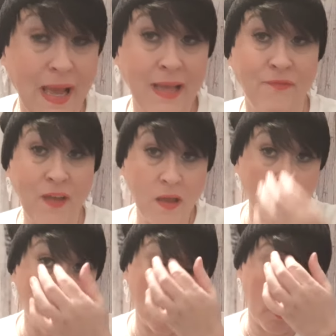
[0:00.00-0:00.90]
I
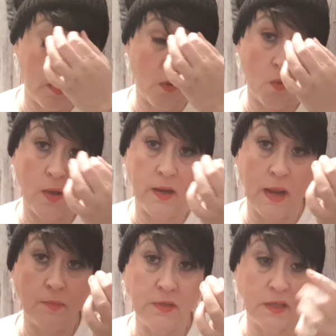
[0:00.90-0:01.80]
found one on,
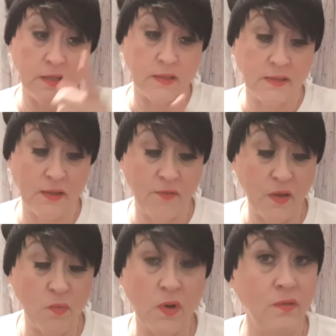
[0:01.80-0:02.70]
I'm going to tell you this, I
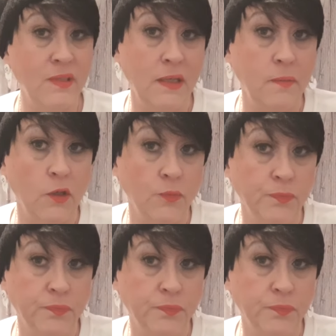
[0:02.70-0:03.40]
found one on Temu.